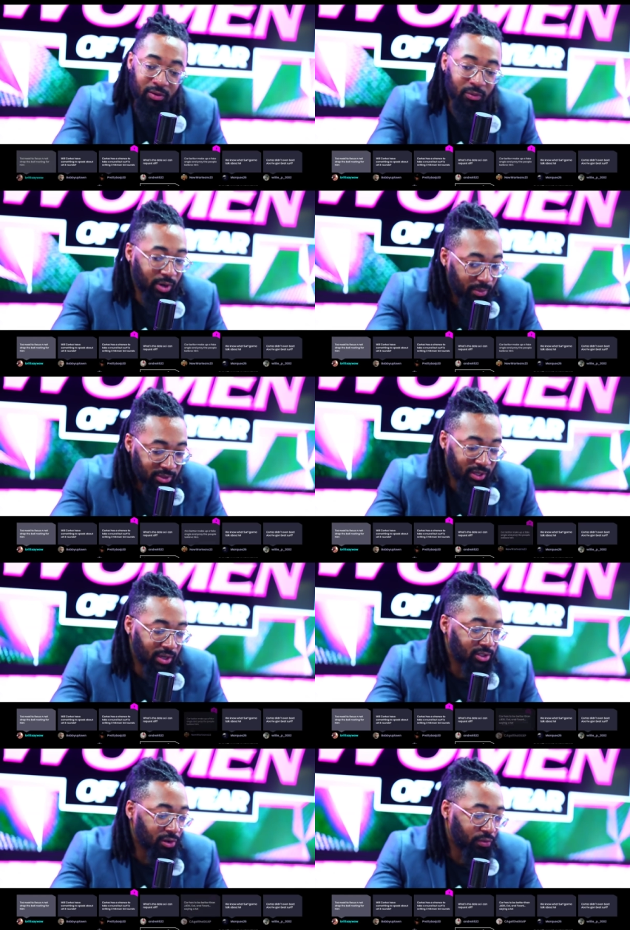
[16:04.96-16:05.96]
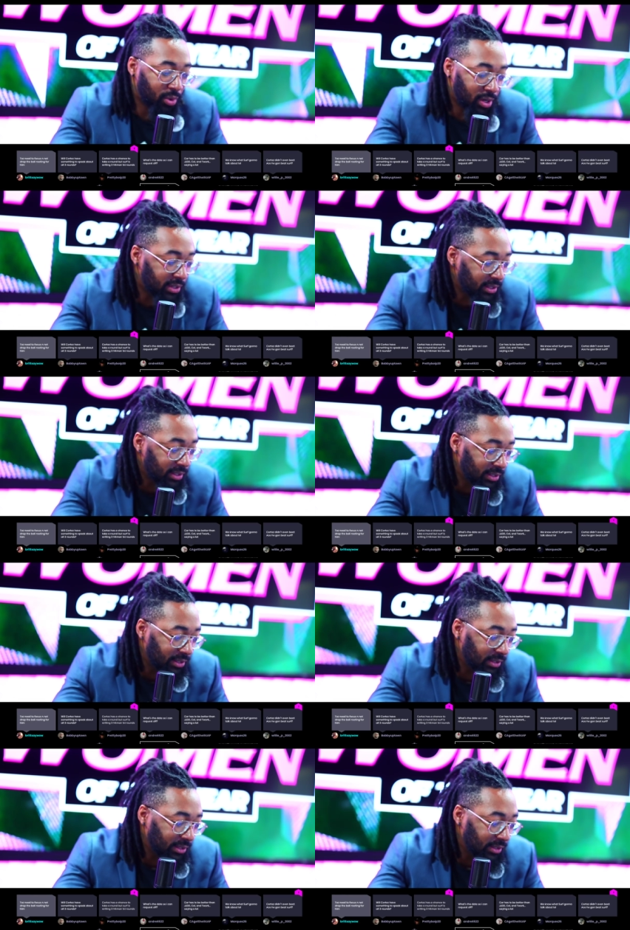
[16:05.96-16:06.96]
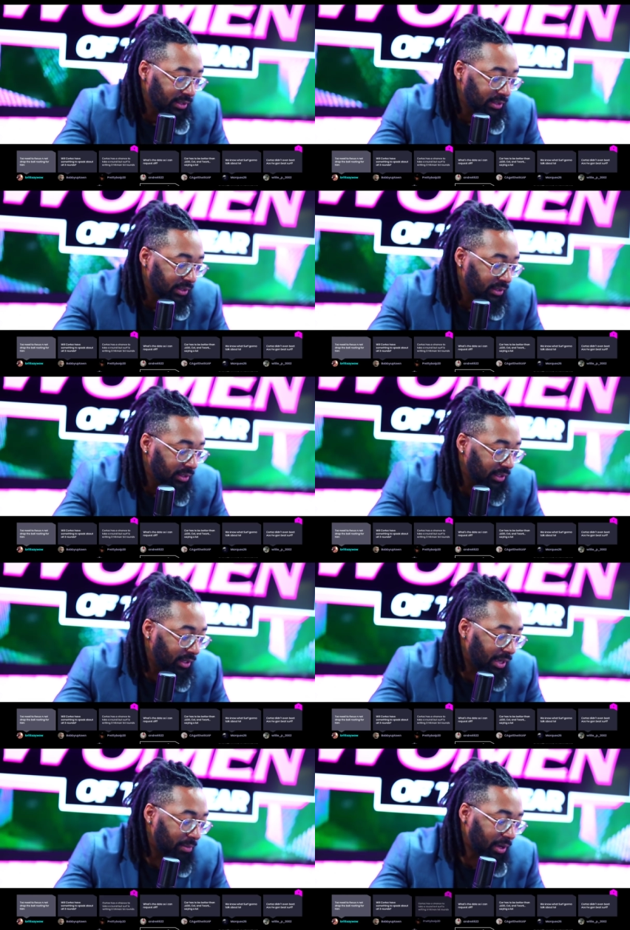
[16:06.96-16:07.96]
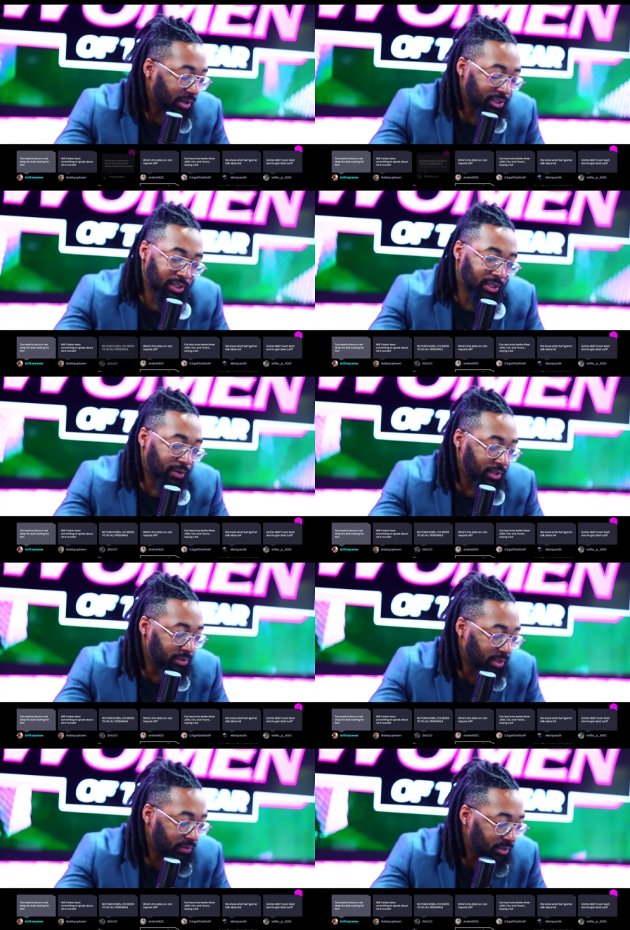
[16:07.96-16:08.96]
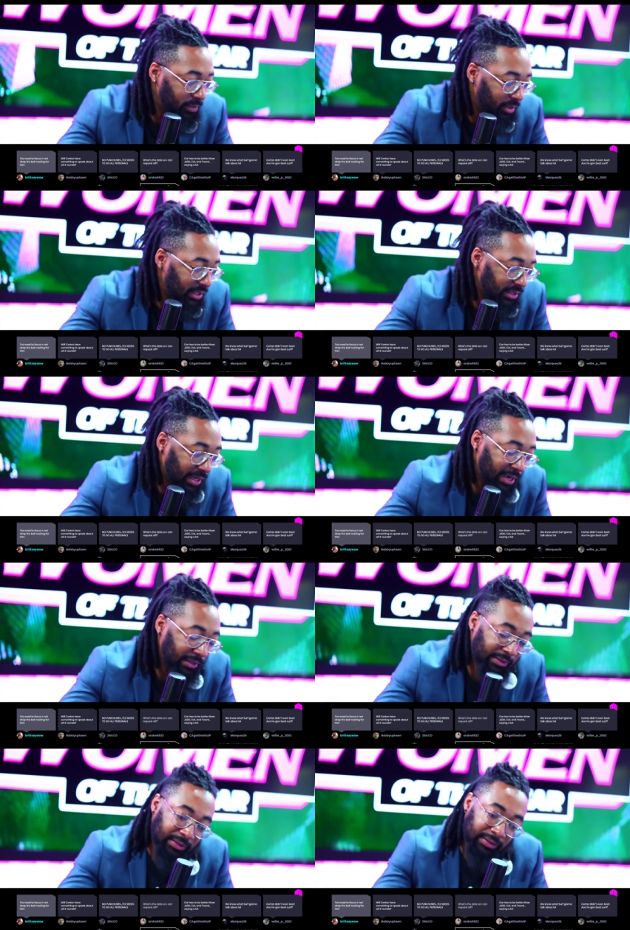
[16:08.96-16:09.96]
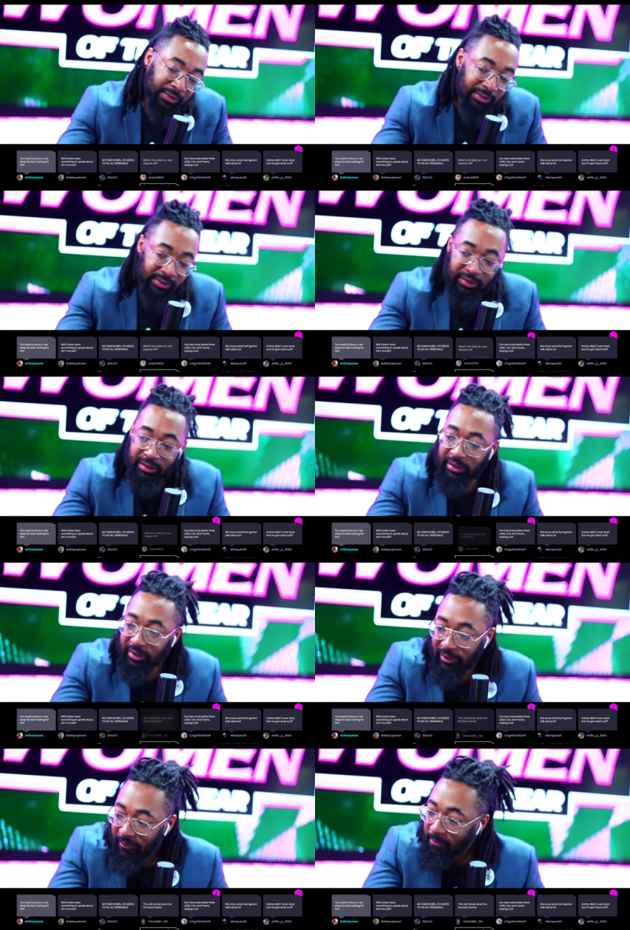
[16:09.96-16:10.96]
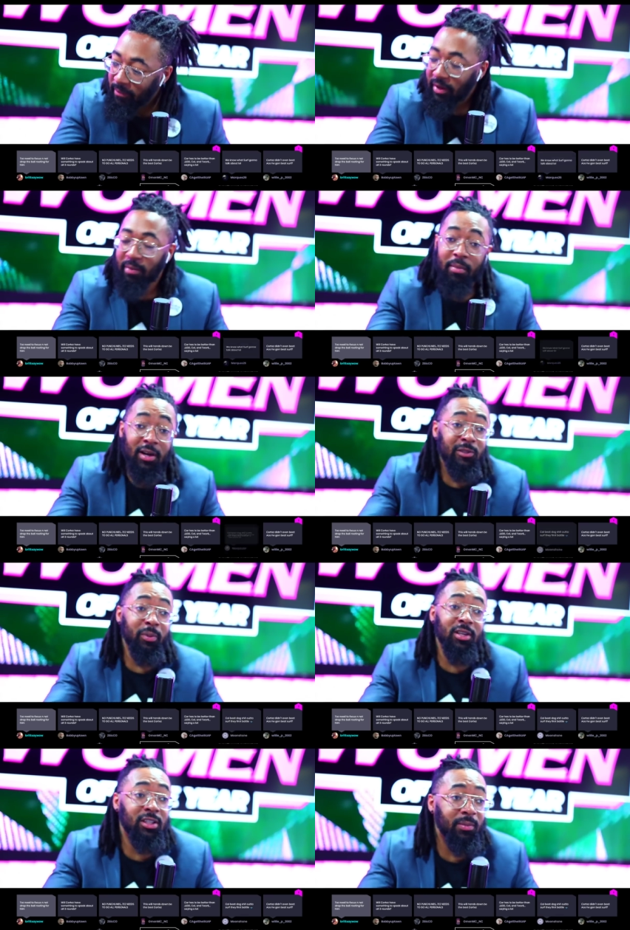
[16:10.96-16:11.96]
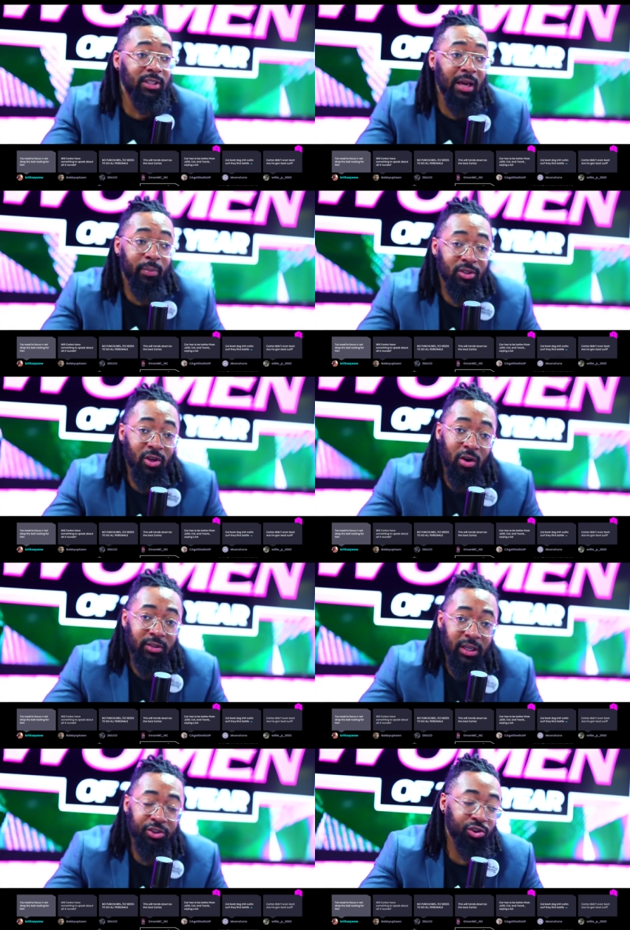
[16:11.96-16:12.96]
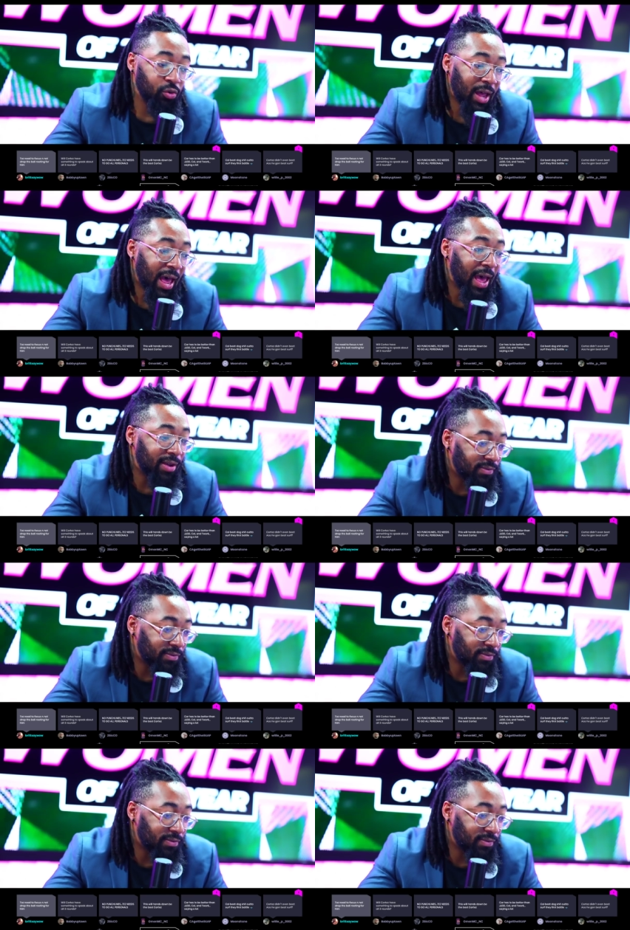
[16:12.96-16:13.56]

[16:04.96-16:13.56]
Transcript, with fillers: won, I'm gonna say here Surf won. You know I'm not gonna cheat none of these brothers. But it's like there must be some type of talk that you have.